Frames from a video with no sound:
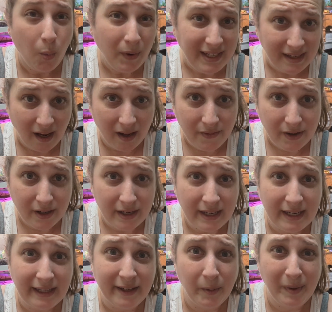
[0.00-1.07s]
wind cover
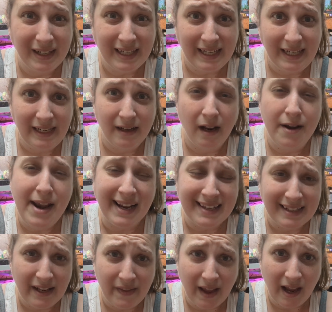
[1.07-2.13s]
and a little bit of heat
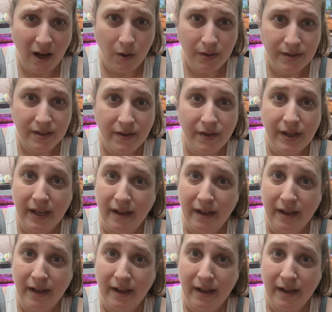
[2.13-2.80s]
next to the house.